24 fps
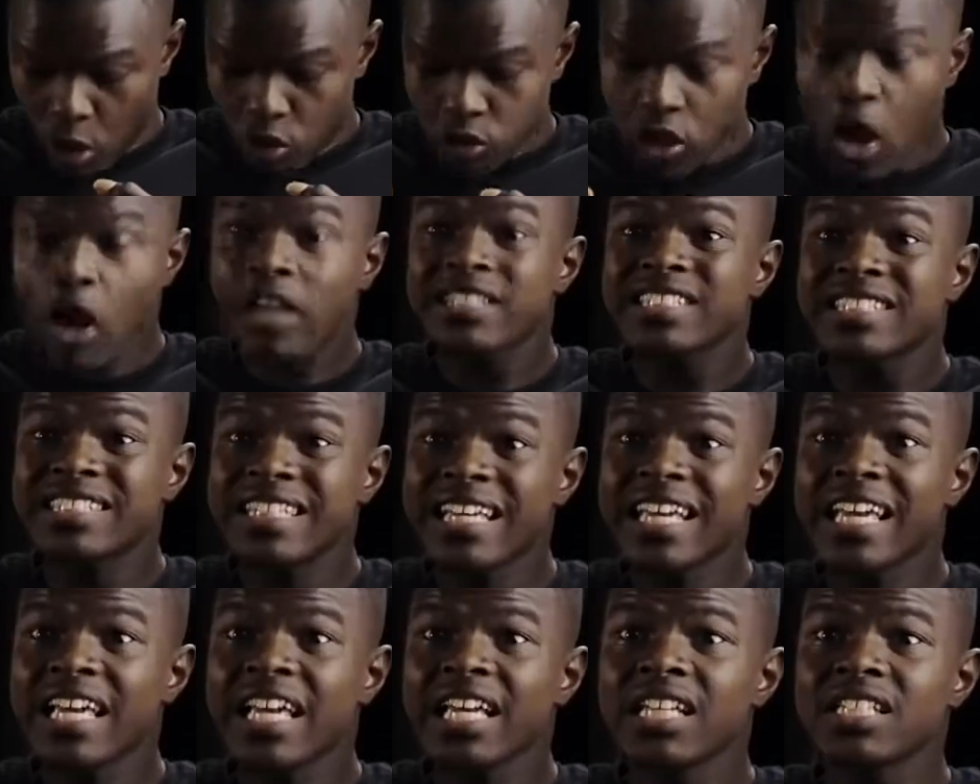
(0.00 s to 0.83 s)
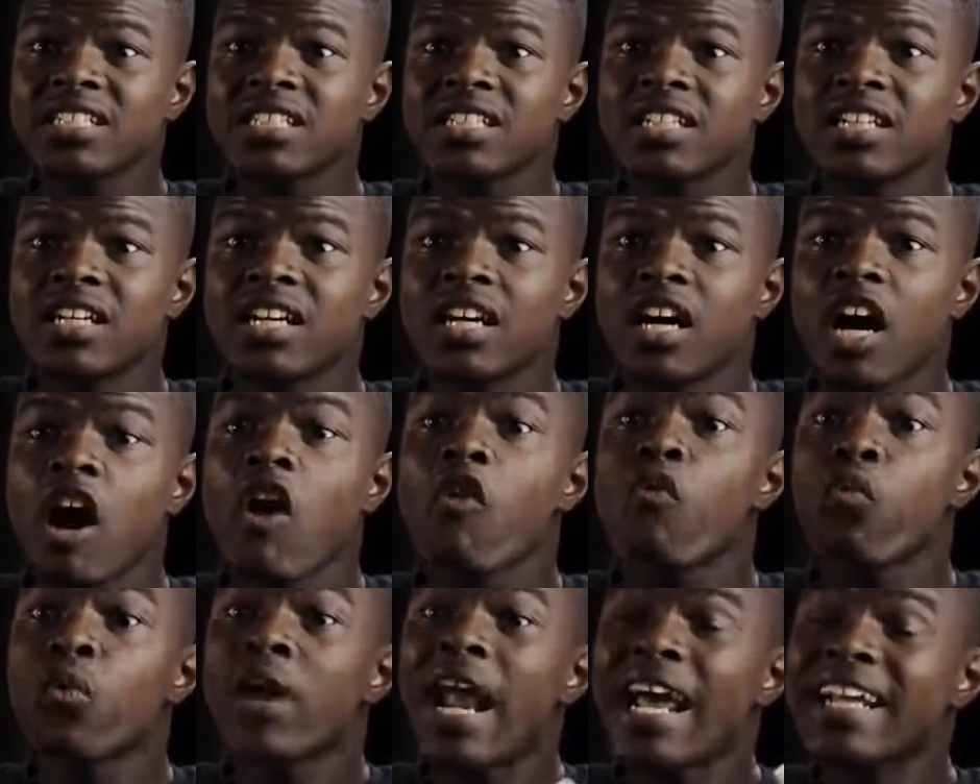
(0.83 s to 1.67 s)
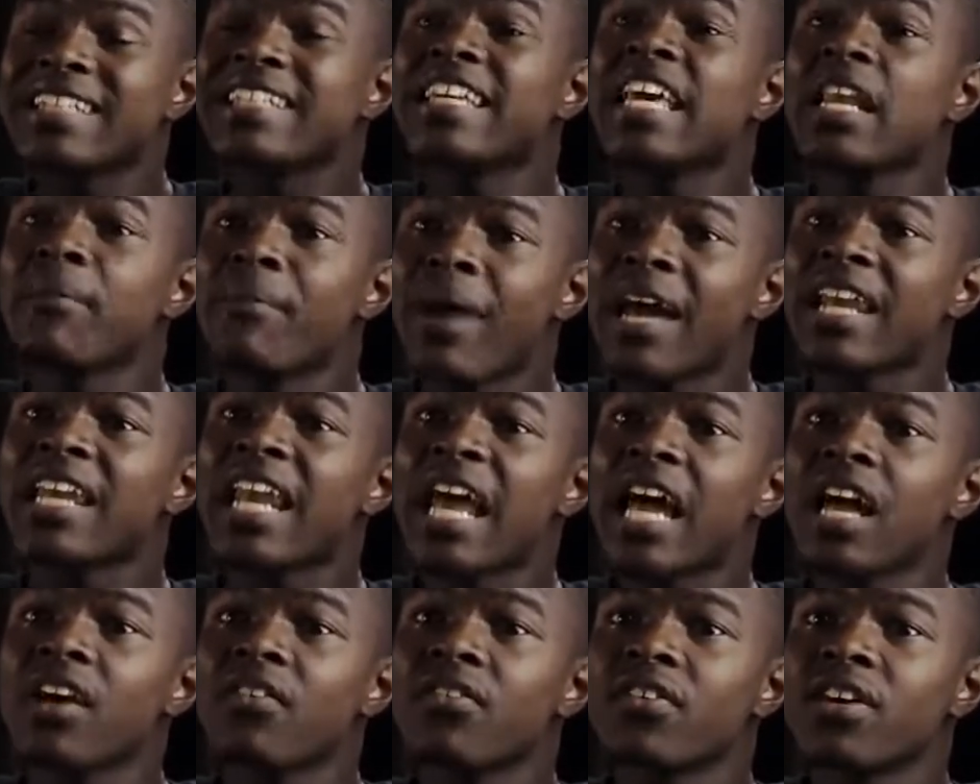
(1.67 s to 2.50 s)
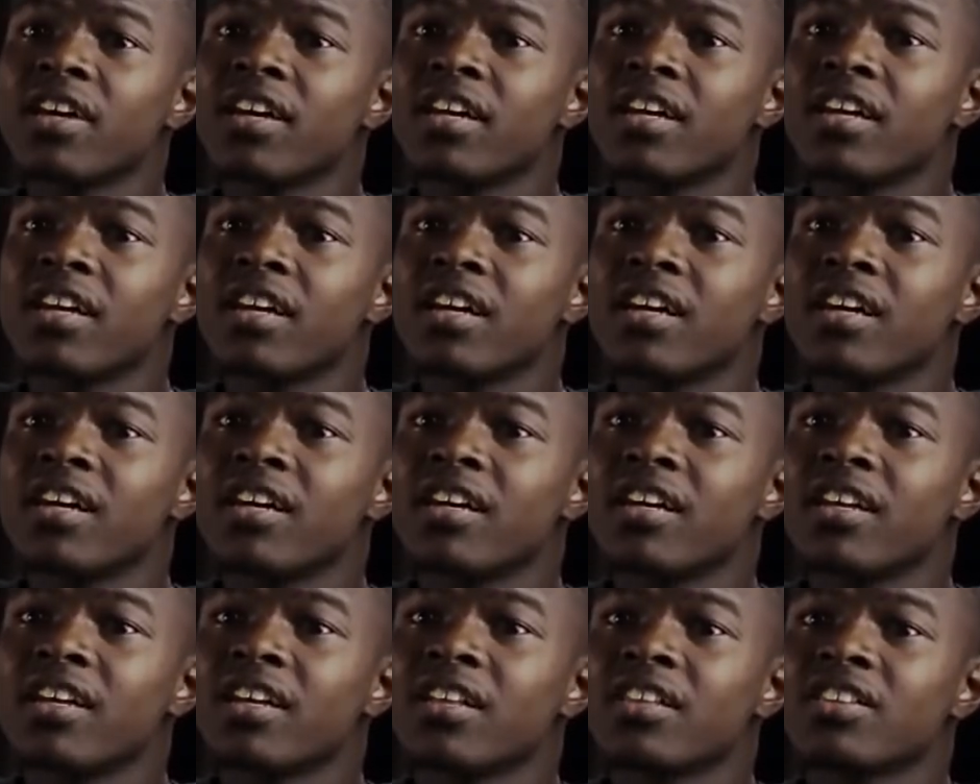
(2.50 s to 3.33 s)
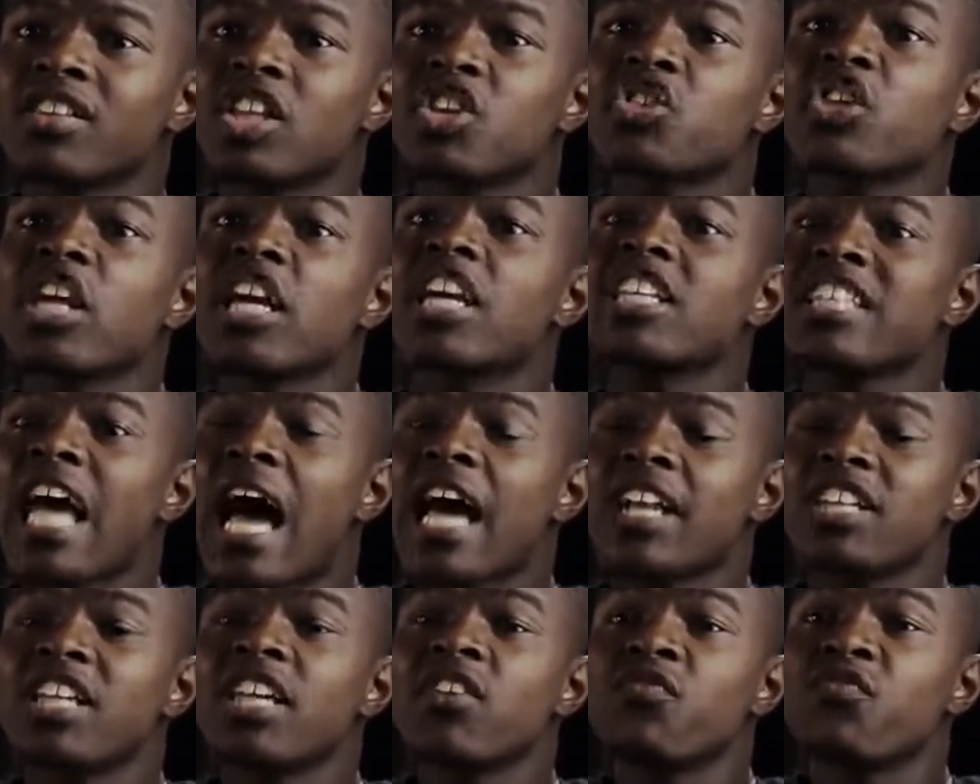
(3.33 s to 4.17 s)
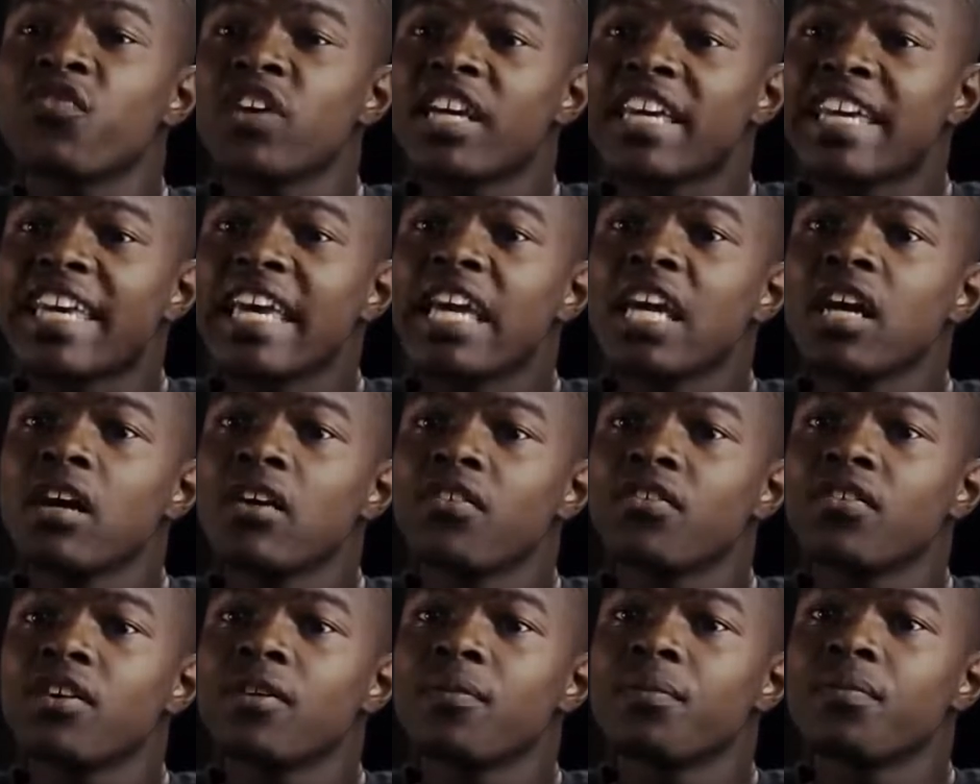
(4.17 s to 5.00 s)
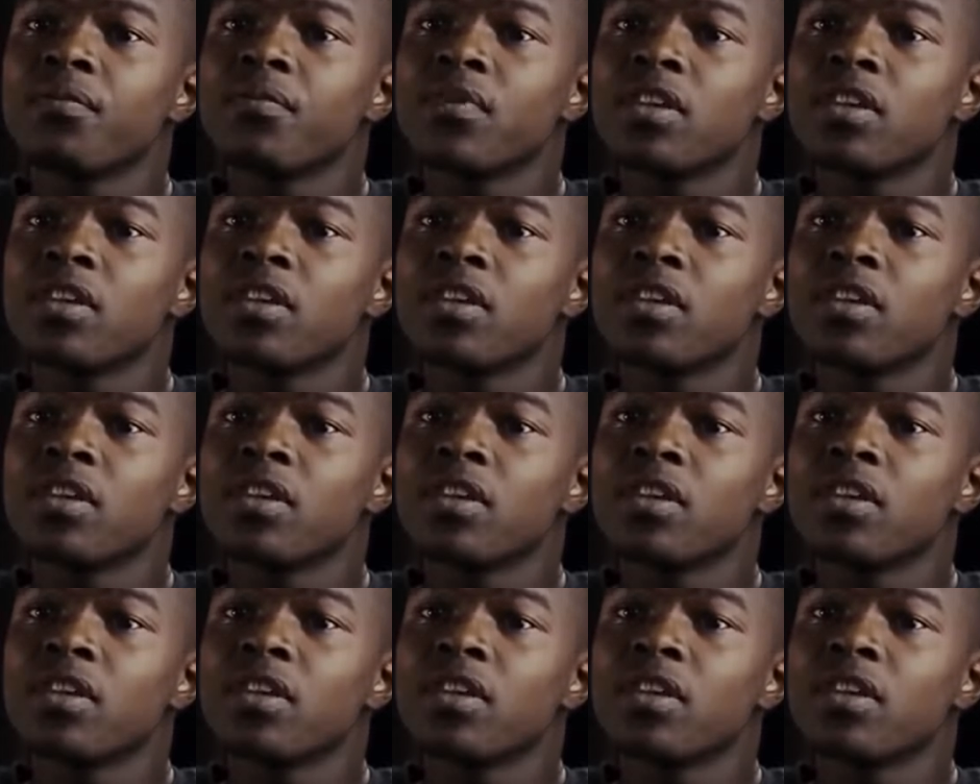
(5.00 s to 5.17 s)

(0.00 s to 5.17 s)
Those are seeds of what I did in my life the things I didn't forgive.